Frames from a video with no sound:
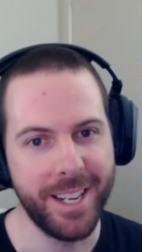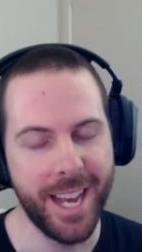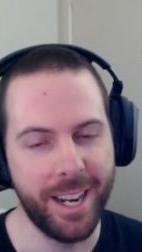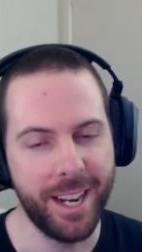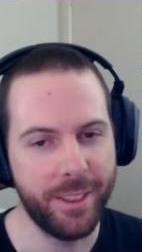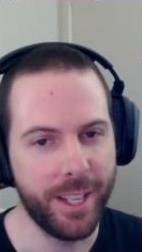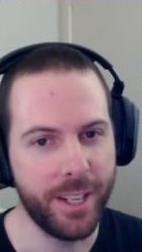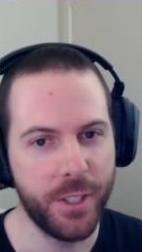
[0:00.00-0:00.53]

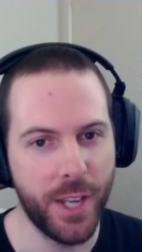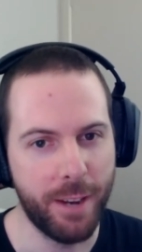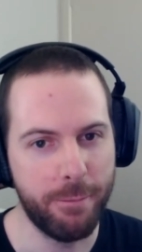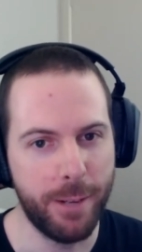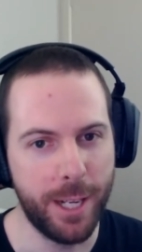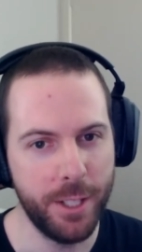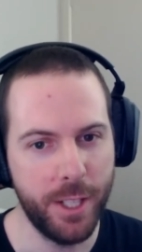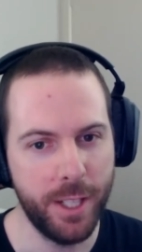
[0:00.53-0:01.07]
getting things
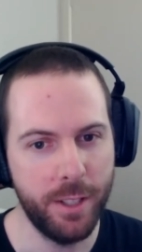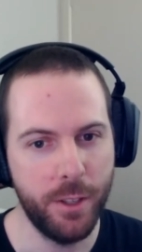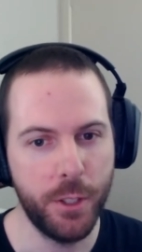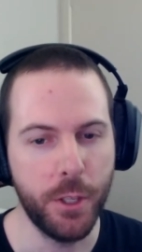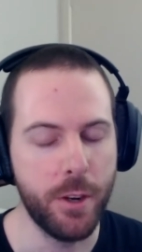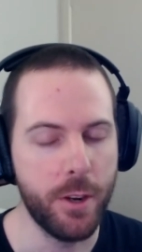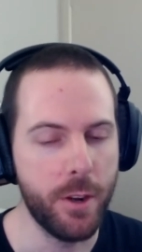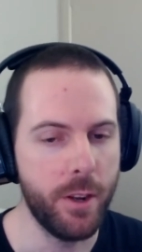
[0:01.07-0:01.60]
out faster.
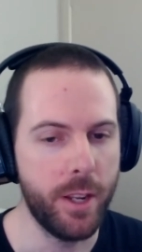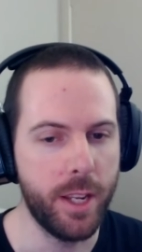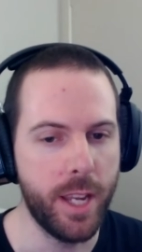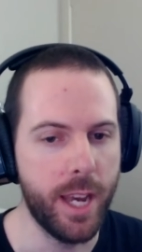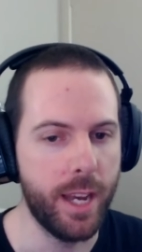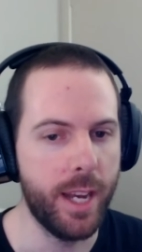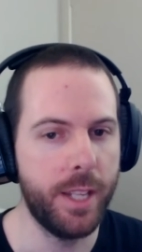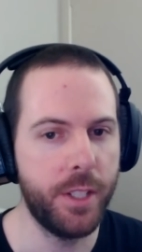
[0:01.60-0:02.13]
So
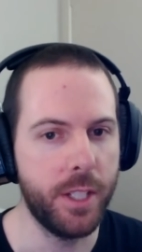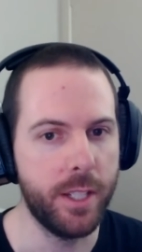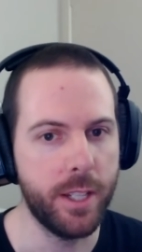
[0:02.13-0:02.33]
yeah,